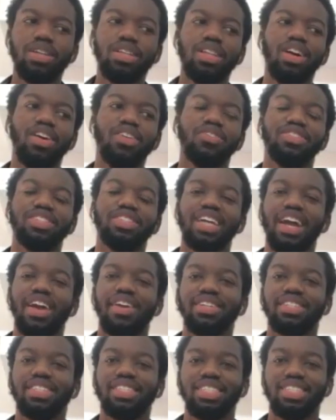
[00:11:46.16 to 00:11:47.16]
a lot of
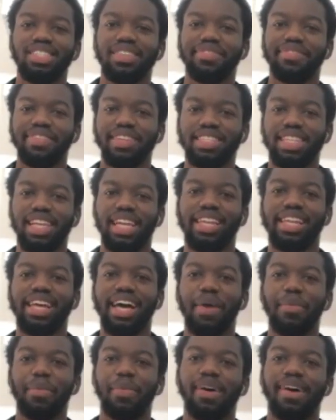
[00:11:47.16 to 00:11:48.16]
charities and things like
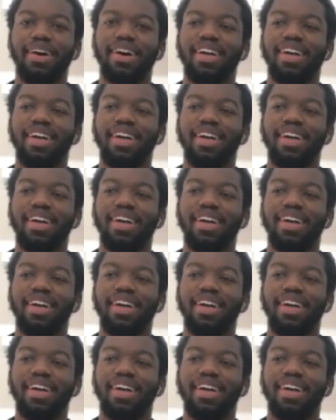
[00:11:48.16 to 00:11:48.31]
that, but